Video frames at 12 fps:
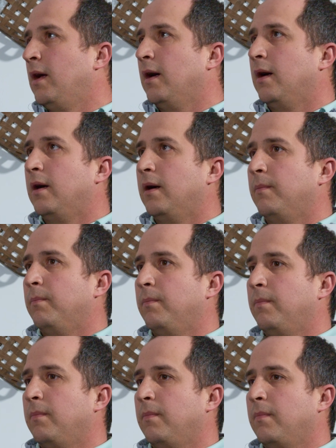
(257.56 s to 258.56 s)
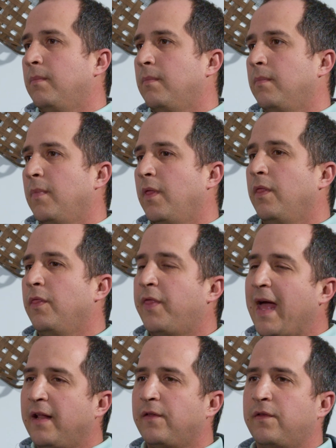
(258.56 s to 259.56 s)
um,
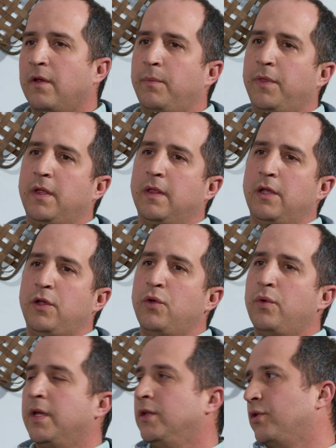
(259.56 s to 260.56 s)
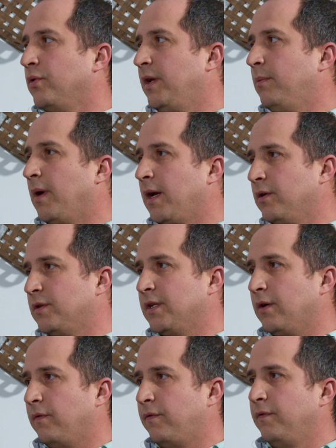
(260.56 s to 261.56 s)
that's something that you can treat by
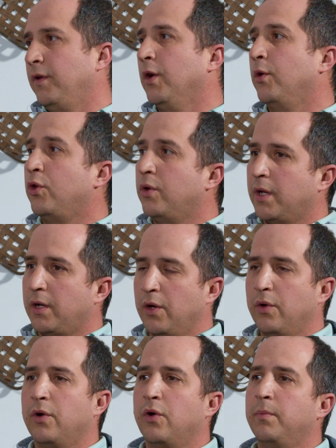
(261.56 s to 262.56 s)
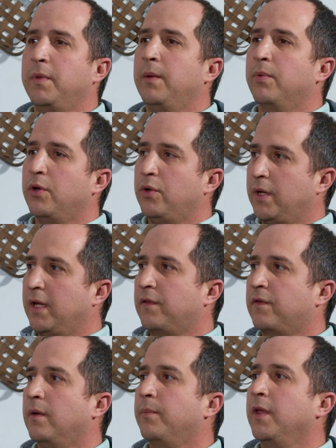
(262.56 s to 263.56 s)
yourself you know you can go to home depot you can get
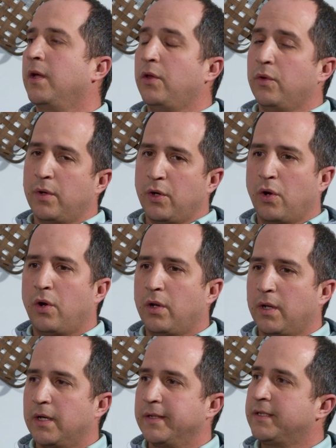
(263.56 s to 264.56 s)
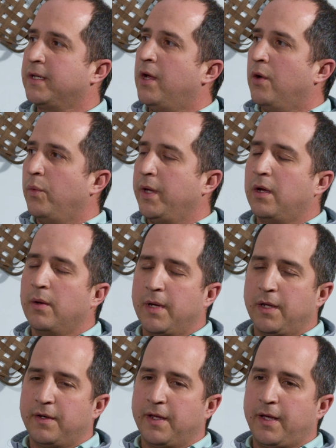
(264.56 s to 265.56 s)
something you can call us we can come
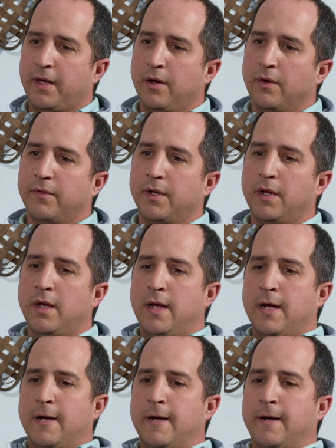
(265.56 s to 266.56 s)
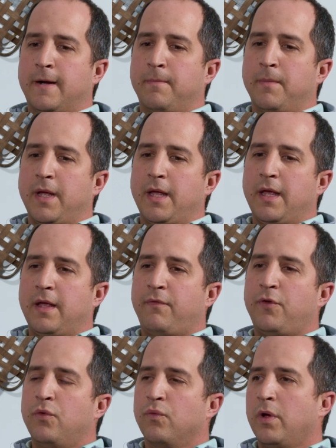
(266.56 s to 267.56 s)
out and take care of it um,
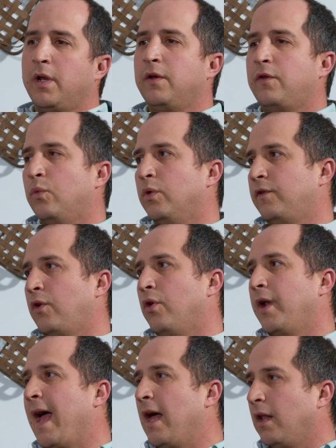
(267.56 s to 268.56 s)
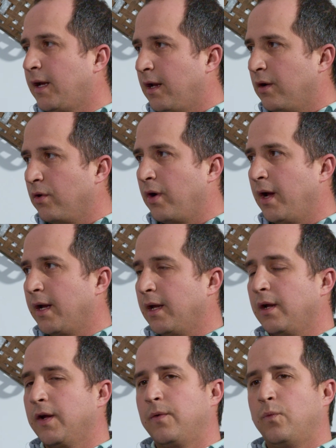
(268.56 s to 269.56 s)
if you run into what's called alligator
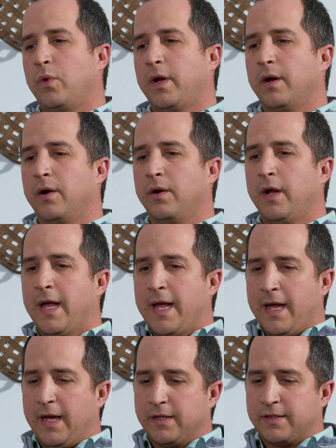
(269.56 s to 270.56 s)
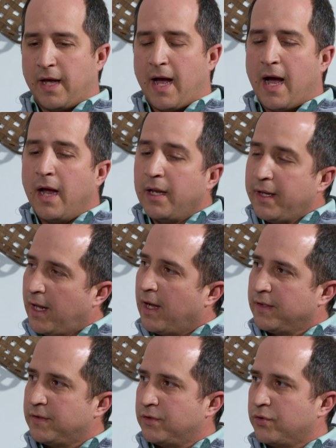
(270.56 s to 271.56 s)
cracking where it's a highly
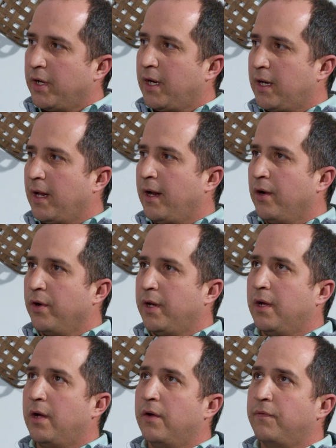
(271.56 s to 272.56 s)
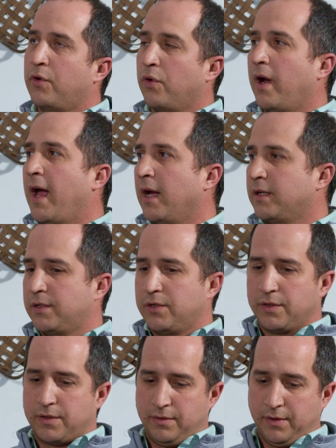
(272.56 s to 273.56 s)
concentrated area of cracks
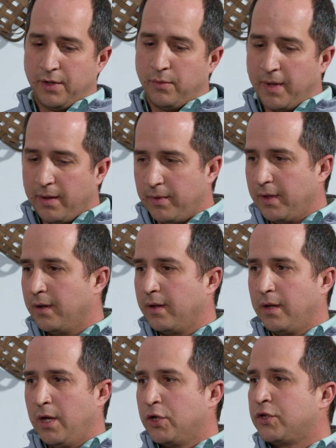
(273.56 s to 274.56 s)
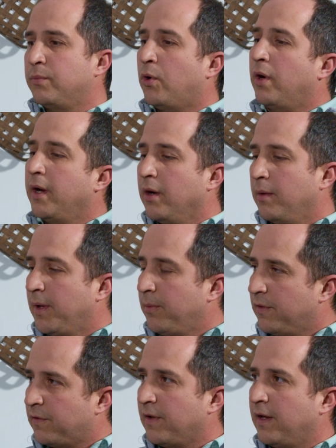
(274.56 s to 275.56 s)
just you know maybe a small area
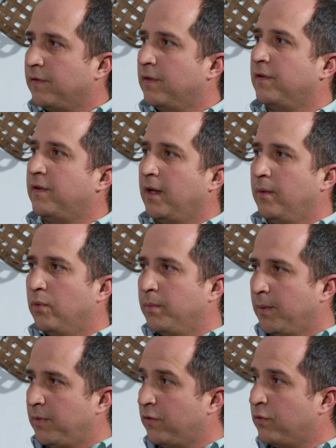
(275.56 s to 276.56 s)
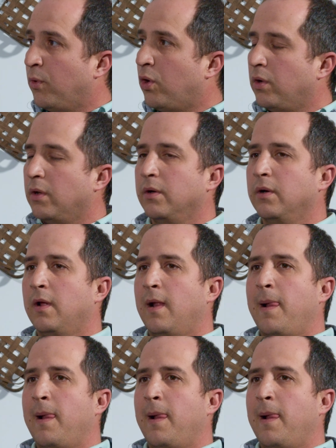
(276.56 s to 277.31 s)
maybe the size of this table maybe smaller